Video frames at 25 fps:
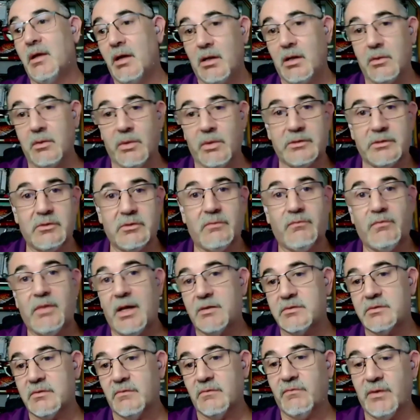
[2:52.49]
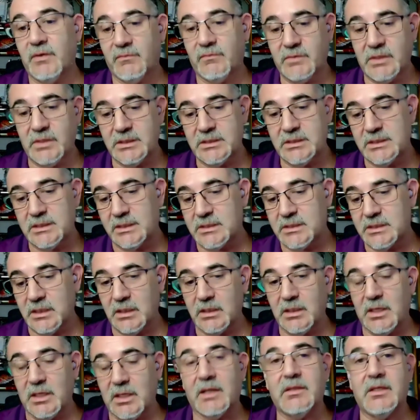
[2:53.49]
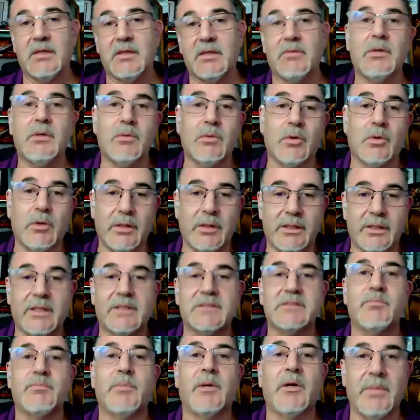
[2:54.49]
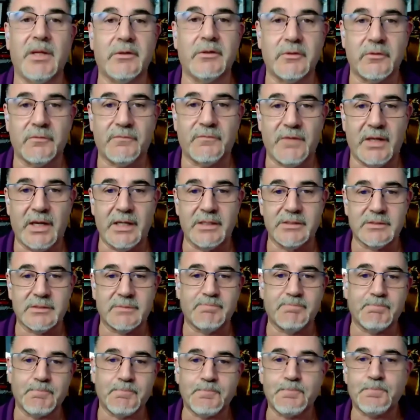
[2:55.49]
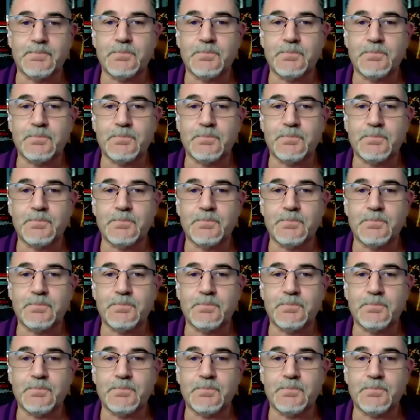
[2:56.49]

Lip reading: all the way 2015, 16, I think we were in an experimental phase.